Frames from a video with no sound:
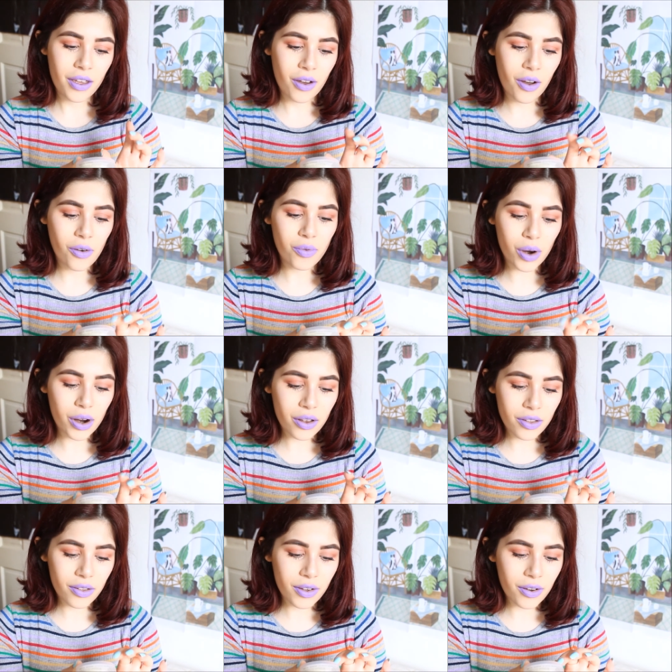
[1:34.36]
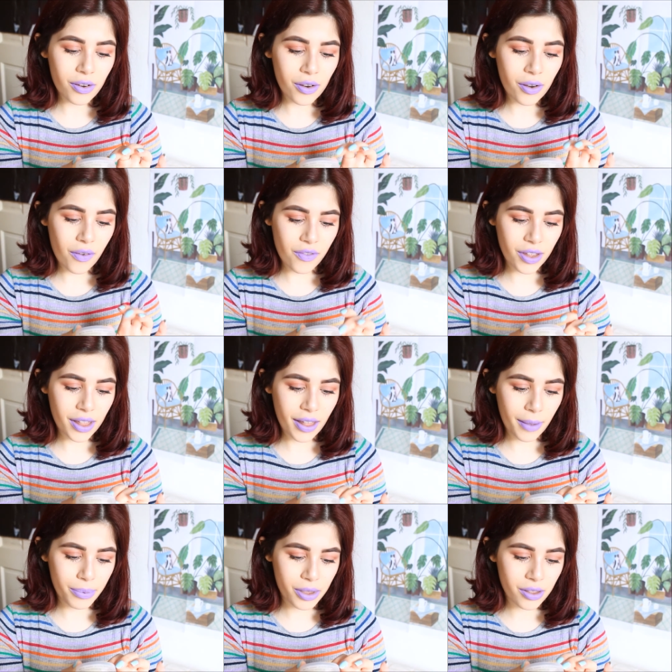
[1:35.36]
you've got rose oil, vanilla
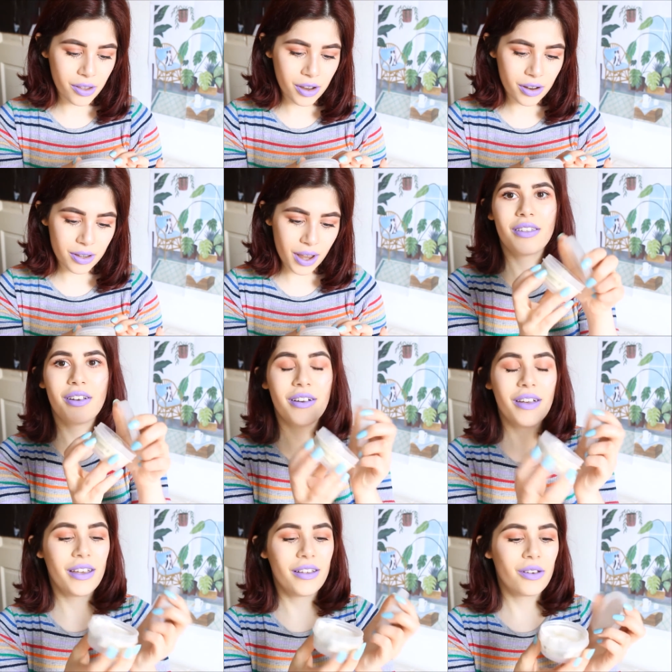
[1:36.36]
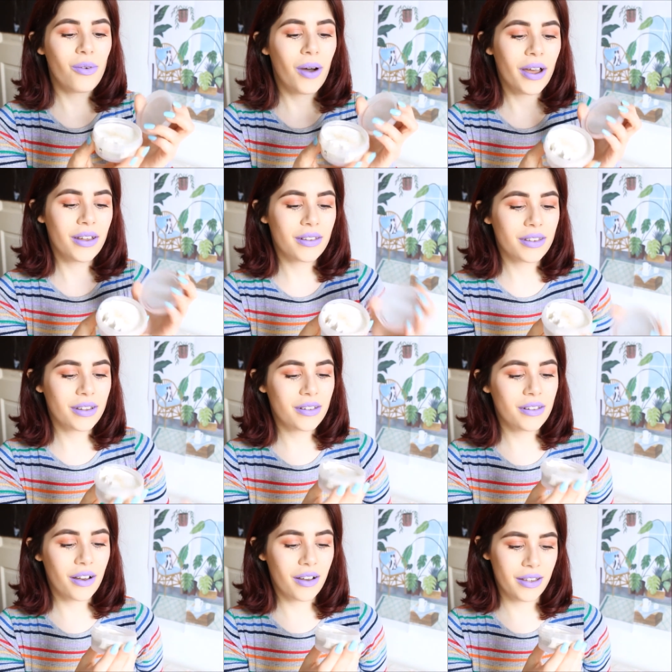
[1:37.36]
absolute, so it's quite a
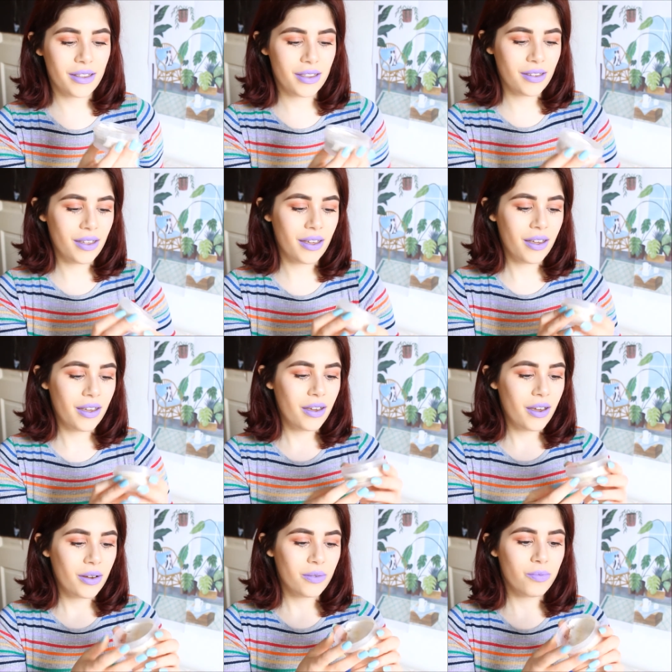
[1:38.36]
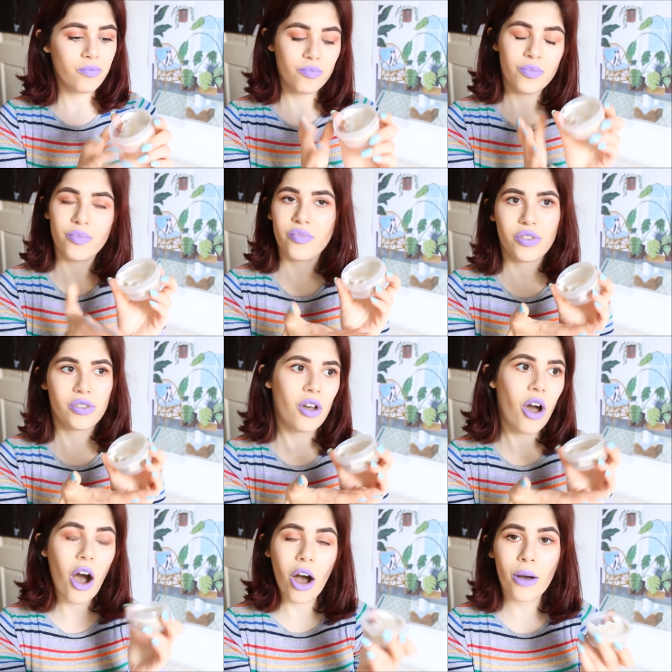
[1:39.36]
nice,
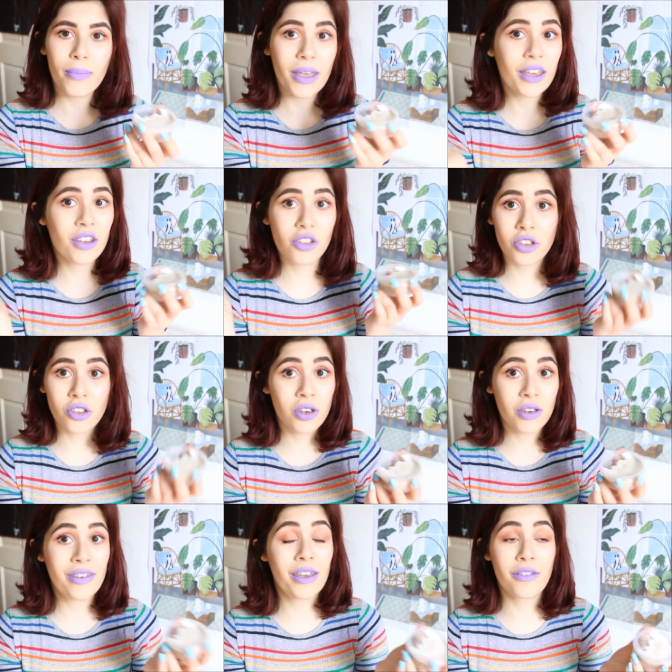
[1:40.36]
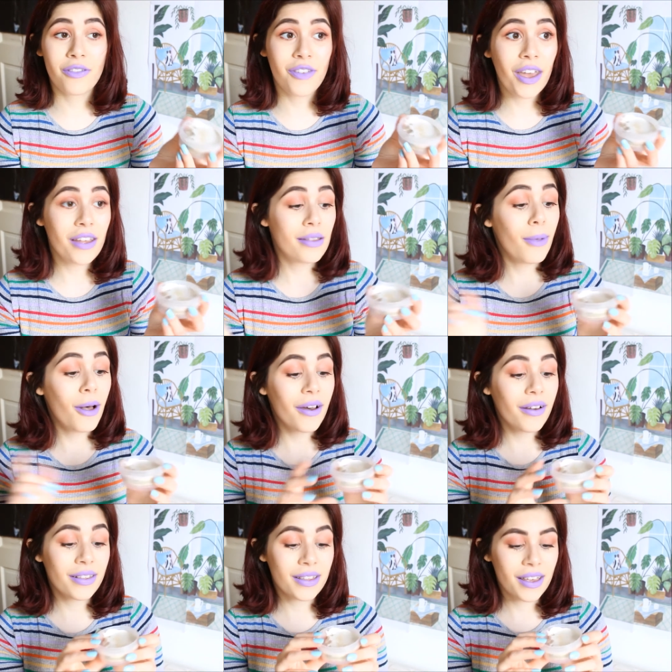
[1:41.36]
calming, soothing face
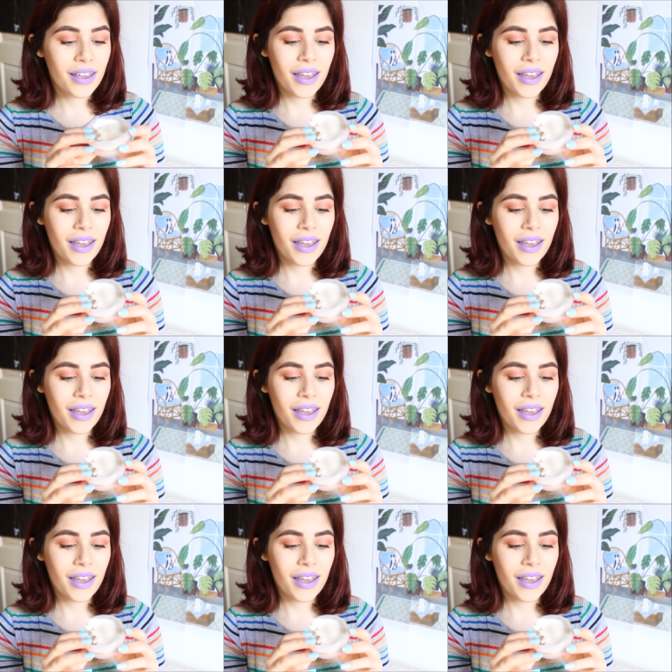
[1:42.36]
mask